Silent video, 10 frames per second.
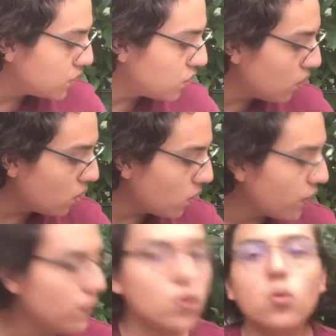So
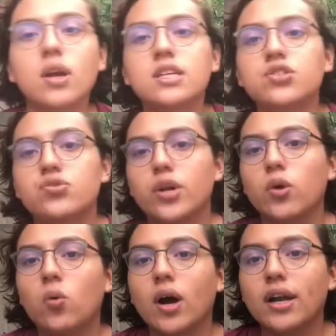if you want a
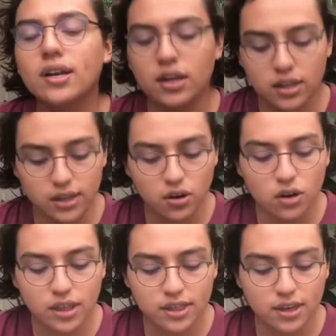string one, the
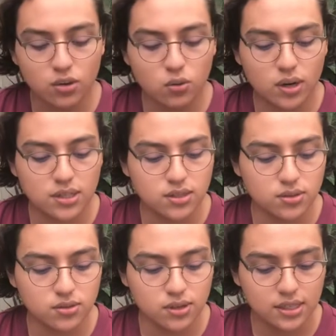only thing you want to
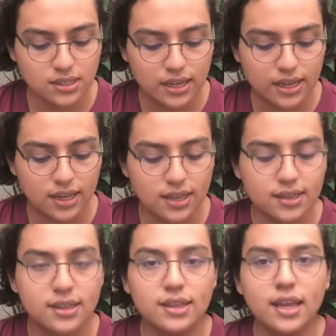do is like
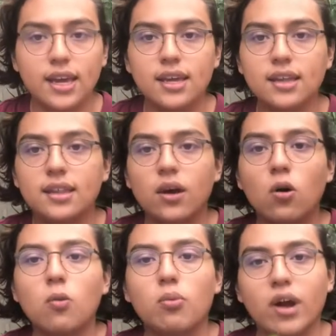take the
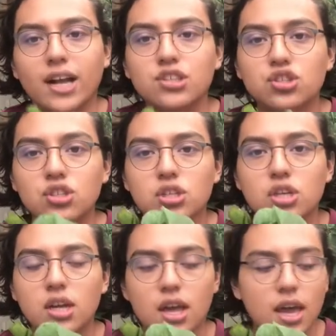whole branch
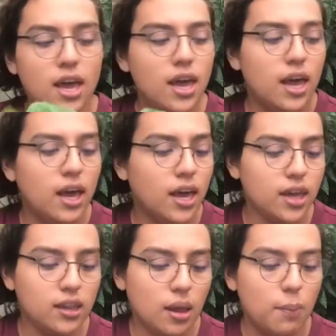
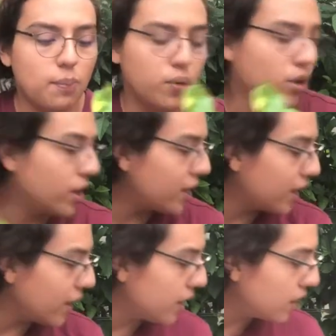and put it
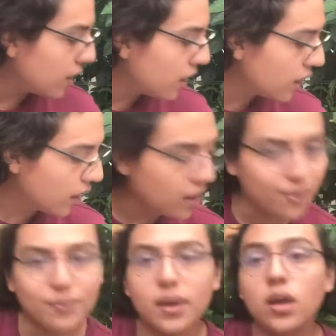uh,
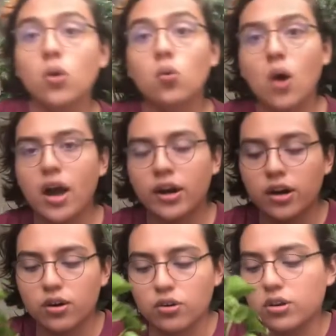in
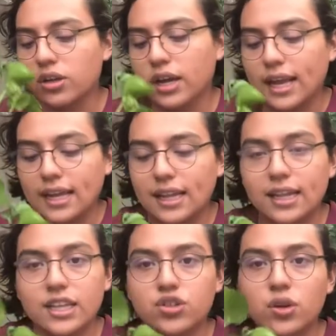water or
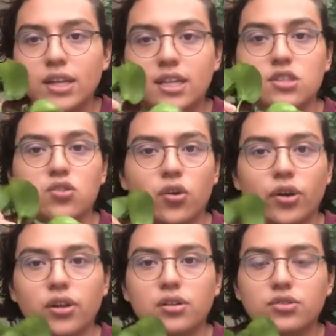literally in
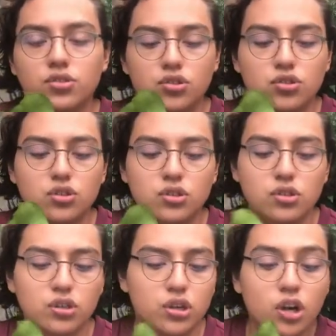soil. You just
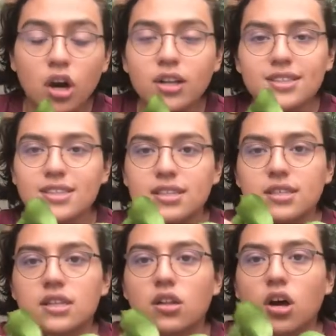cut
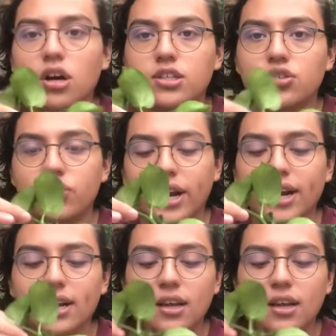the long string